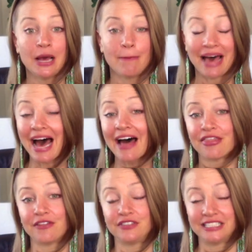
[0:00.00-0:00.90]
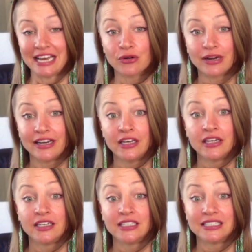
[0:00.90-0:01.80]
path of sacred
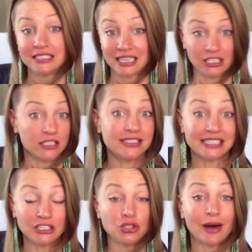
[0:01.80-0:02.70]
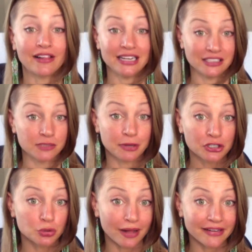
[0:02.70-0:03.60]
sensuality and
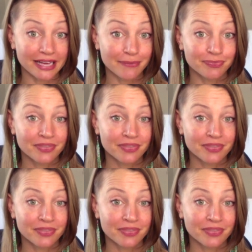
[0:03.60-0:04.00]
spirituality.